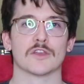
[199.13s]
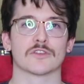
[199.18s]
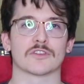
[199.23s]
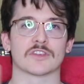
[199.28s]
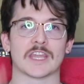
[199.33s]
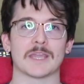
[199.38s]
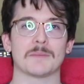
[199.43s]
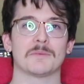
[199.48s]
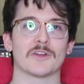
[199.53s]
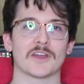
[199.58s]

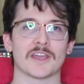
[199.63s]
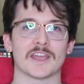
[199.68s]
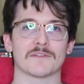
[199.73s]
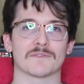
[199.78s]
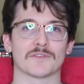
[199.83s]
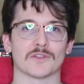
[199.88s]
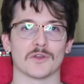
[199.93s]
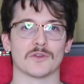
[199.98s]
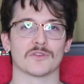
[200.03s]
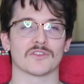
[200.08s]
So keep an eye
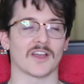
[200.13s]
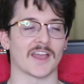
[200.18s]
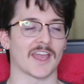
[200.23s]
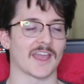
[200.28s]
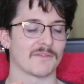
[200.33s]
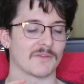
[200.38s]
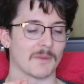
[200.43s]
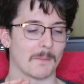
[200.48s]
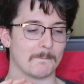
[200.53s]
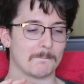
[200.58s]
out for those. I
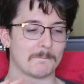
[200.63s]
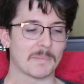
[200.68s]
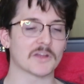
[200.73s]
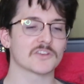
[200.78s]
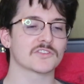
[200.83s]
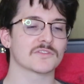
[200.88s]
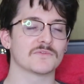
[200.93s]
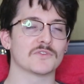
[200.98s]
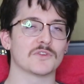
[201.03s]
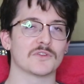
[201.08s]
have a
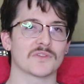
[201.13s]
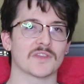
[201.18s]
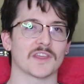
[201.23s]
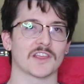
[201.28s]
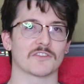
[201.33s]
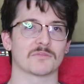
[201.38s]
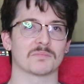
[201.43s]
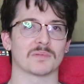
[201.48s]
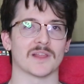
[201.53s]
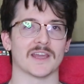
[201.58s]
bunch of new
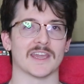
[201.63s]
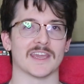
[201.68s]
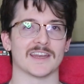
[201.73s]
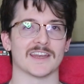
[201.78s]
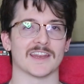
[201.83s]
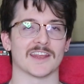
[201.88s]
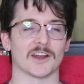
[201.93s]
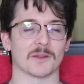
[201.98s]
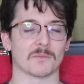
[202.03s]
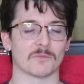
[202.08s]
things
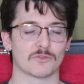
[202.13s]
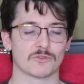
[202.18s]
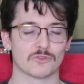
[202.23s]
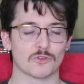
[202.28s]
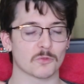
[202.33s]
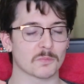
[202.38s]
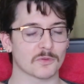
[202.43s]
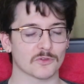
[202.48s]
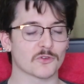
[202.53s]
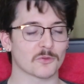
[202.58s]
planned, and I'm
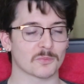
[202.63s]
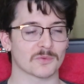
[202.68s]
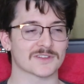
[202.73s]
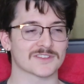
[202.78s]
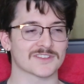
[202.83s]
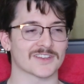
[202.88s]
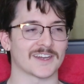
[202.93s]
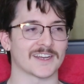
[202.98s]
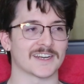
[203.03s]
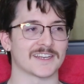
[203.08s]
super, super
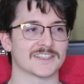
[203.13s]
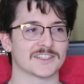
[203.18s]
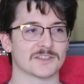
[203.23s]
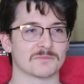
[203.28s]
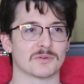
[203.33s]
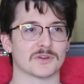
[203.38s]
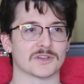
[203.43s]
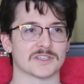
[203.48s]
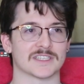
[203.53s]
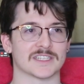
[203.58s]
excited
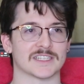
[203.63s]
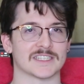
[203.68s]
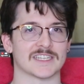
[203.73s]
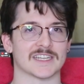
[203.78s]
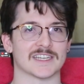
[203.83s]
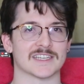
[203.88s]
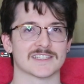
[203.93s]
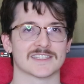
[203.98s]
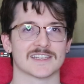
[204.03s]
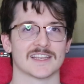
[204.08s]
to put it to the
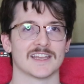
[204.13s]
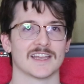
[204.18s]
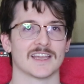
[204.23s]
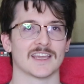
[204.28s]
test.